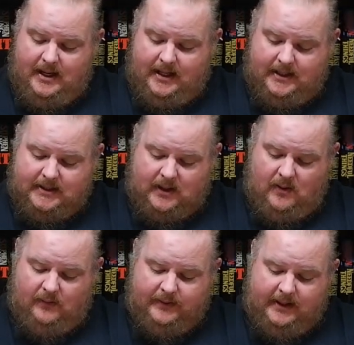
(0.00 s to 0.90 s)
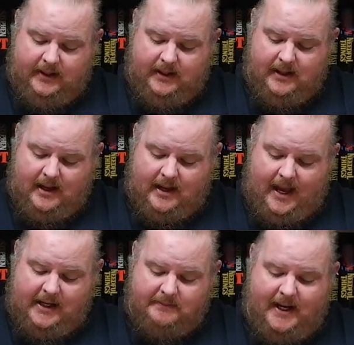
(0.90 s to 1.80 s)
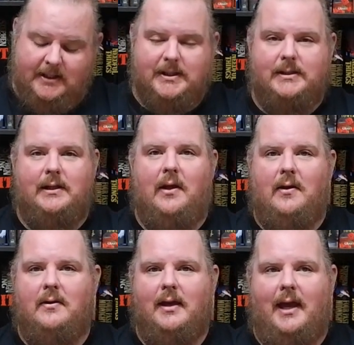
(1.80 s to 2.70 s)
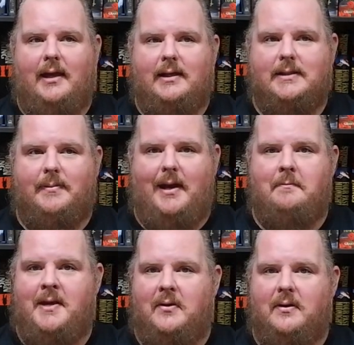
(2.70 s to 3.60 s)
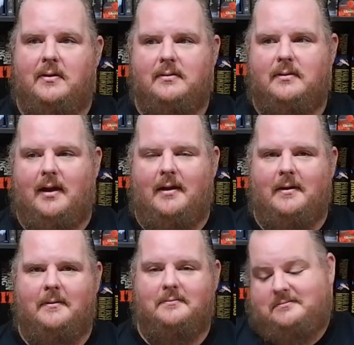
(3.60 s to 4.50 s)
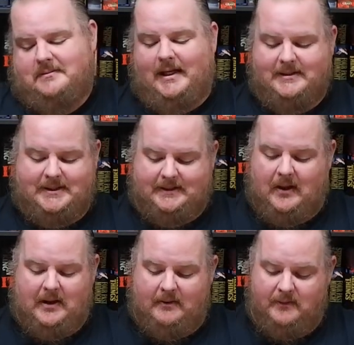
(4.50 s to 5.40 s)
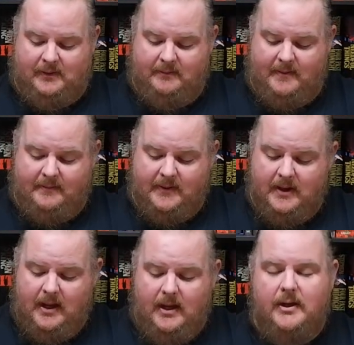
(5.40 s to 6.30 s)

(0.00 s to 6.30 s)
It is only 8 pages long, and it's about a mirror. That's all I really remember.